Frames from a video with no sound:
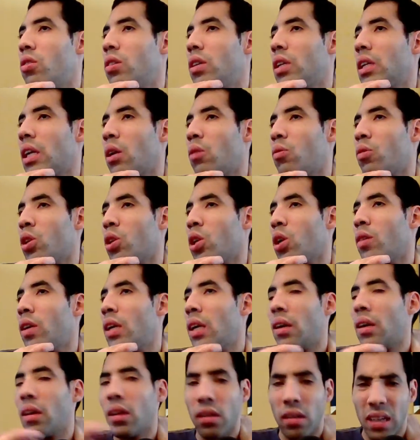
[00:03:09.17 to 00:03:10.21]
I don't want to talk about
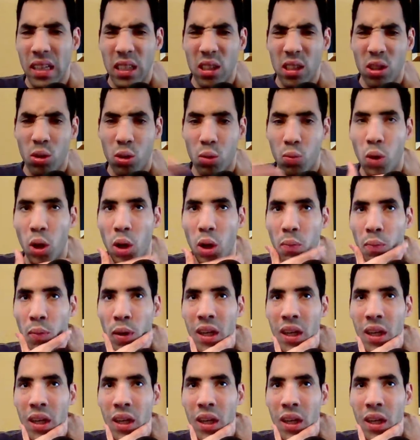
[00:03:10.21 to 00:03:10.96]
that. That's going to spoil it.